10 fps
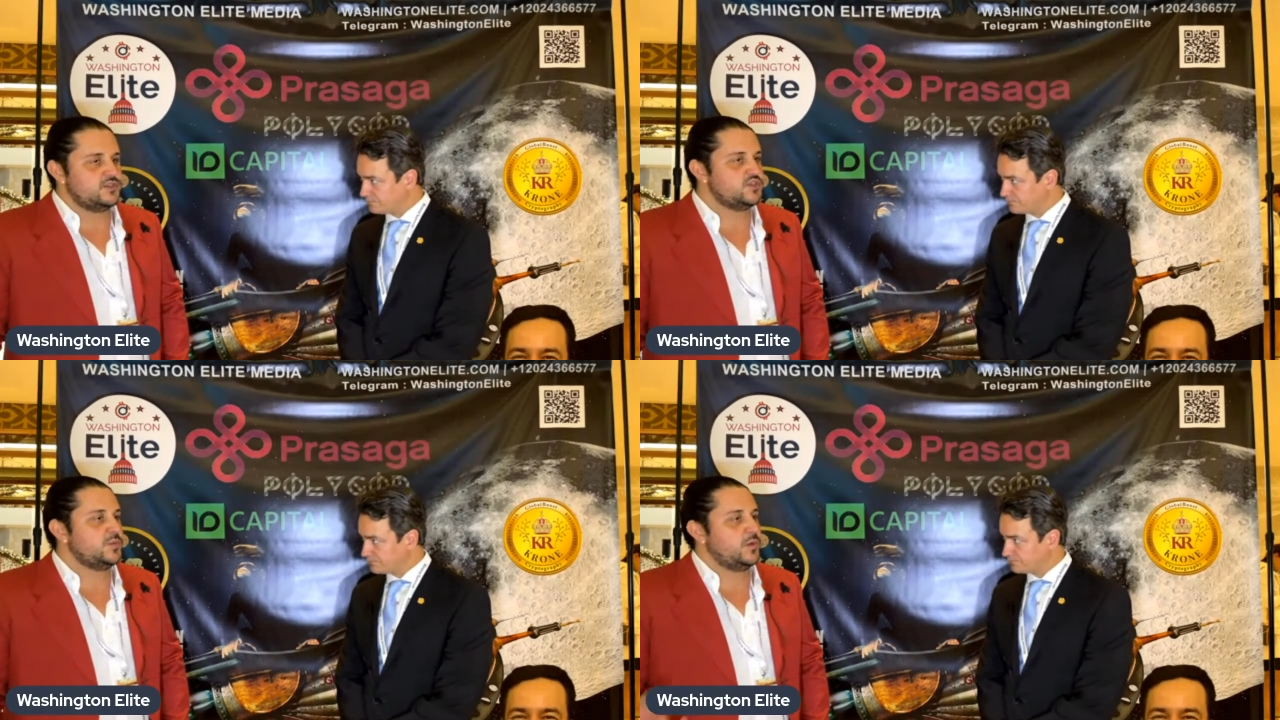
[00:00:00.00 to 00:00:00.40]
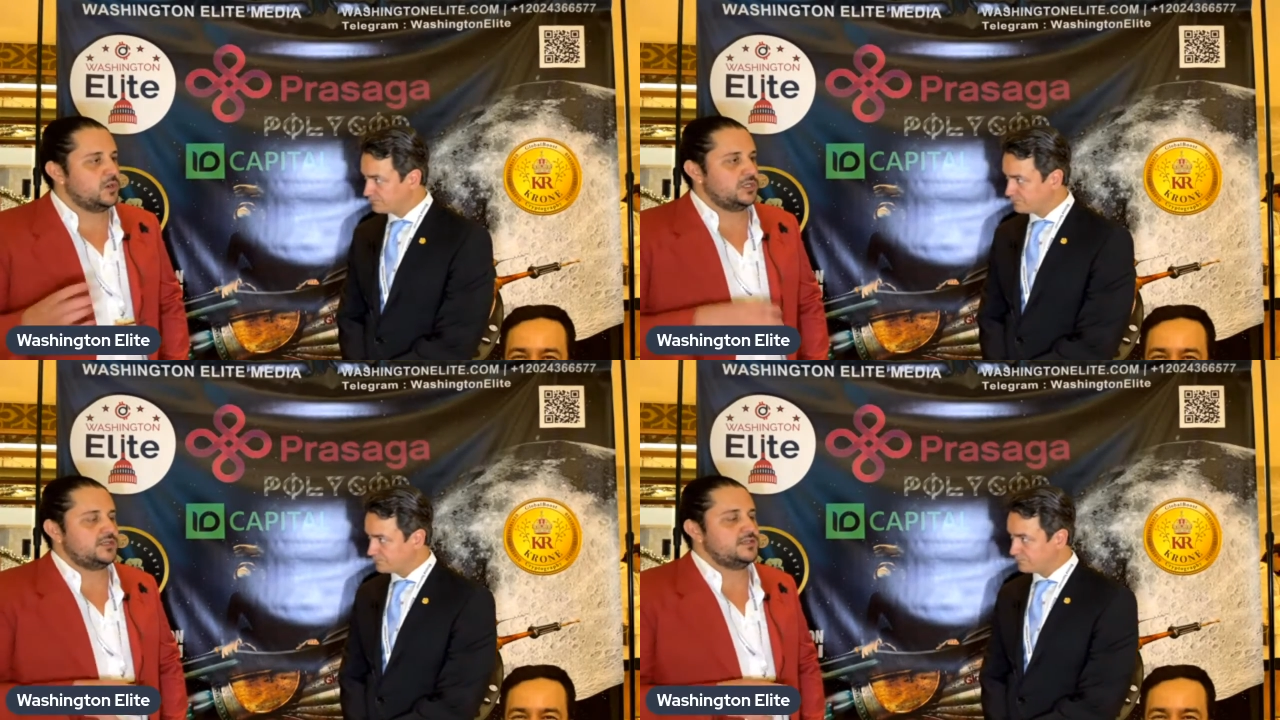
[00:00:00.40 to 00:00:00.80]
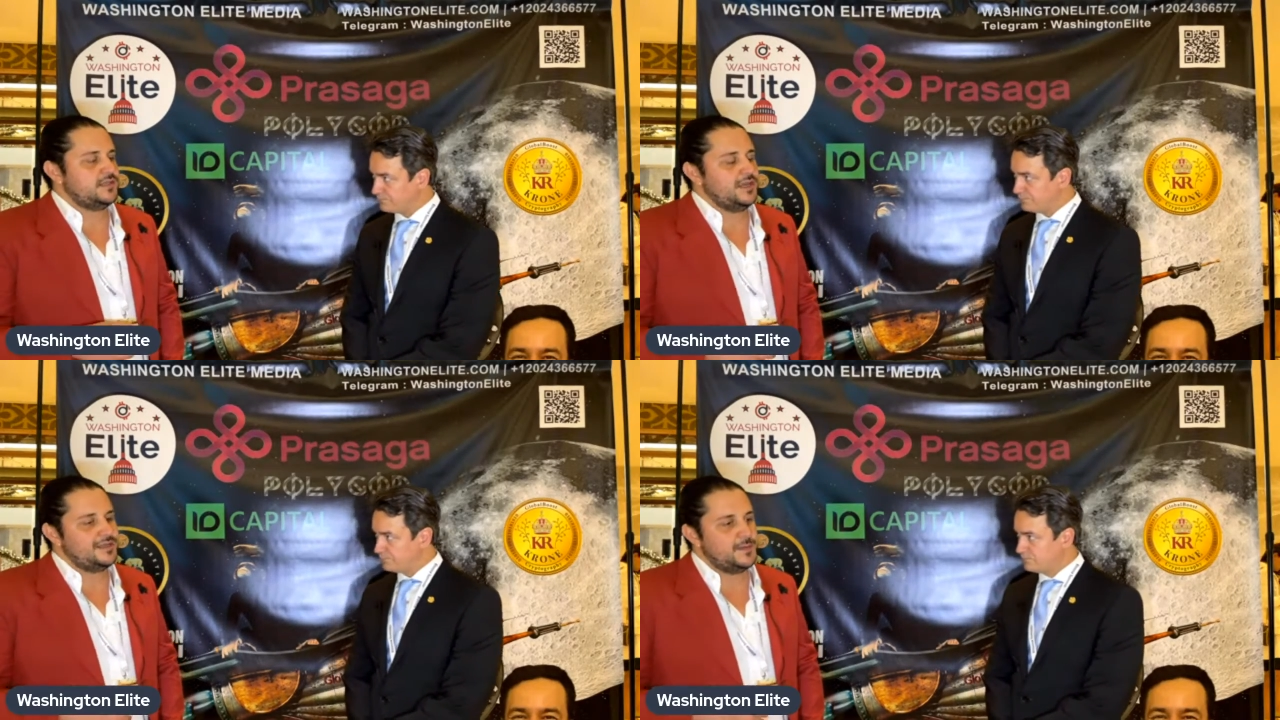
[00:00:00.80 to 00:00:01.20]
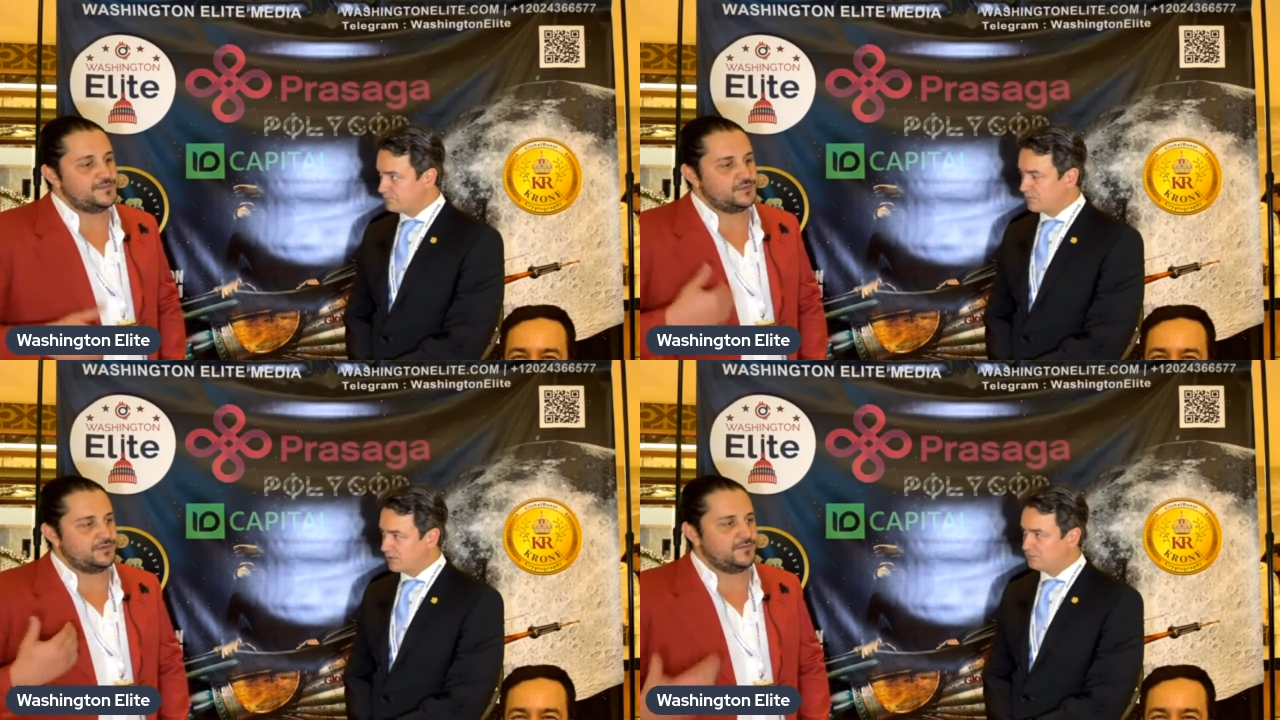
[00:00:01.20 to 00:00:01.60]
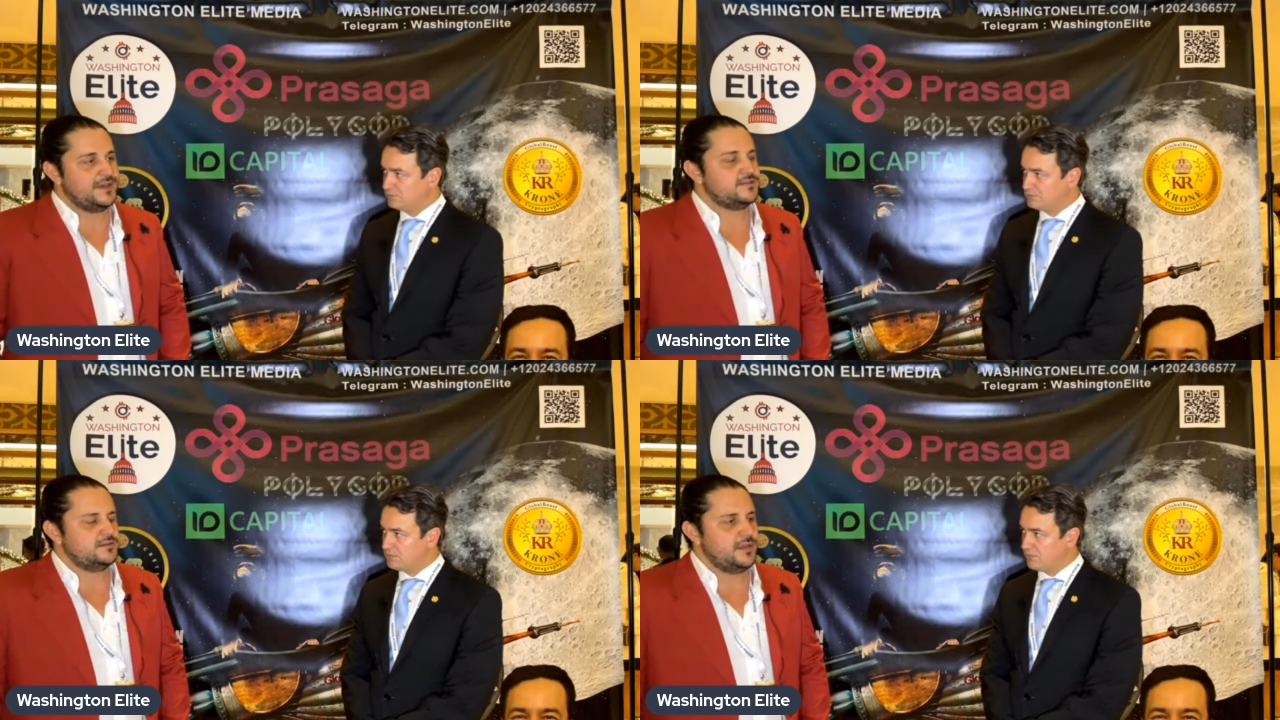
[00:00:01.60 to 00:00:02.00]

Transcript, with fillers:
Speaker 1: to support the startups, to invest in